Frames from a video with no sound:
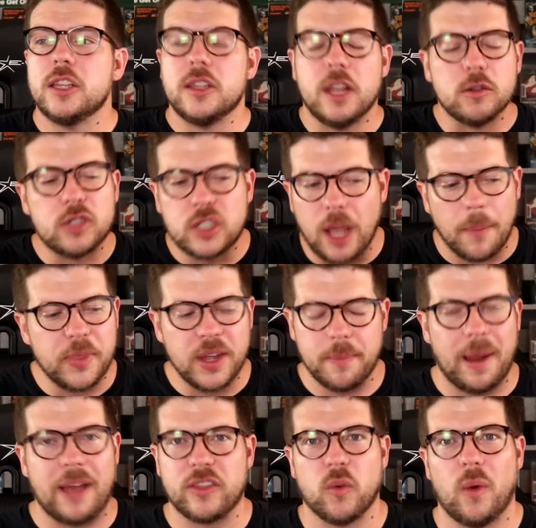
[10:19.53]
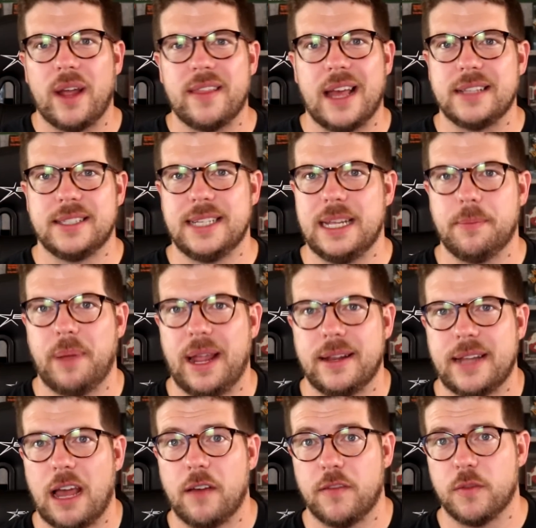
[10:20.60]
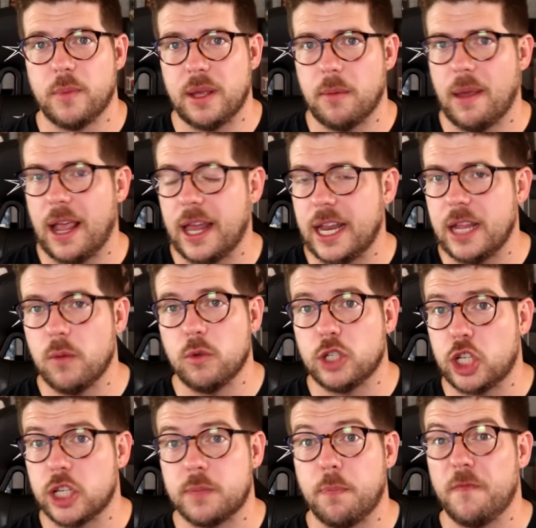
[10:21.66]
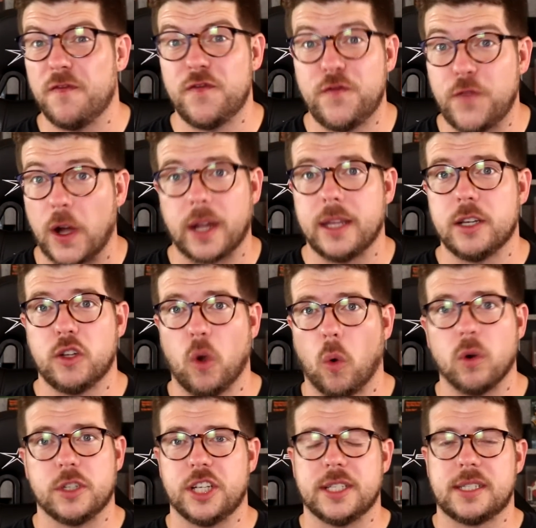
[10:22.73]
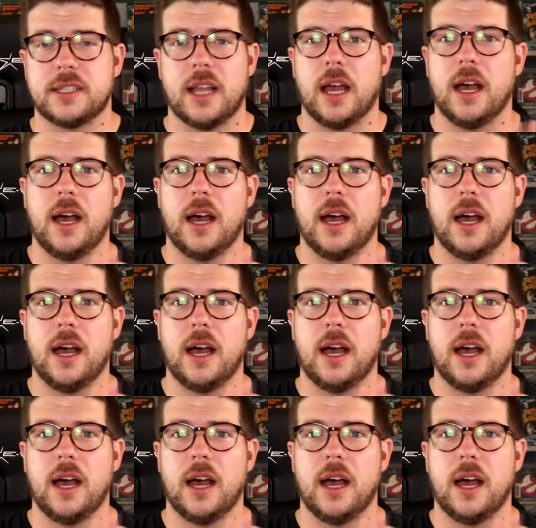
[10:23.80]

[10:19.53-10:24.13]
There's something about the way that scene panned out for me, man. It was just fucking gorgeous.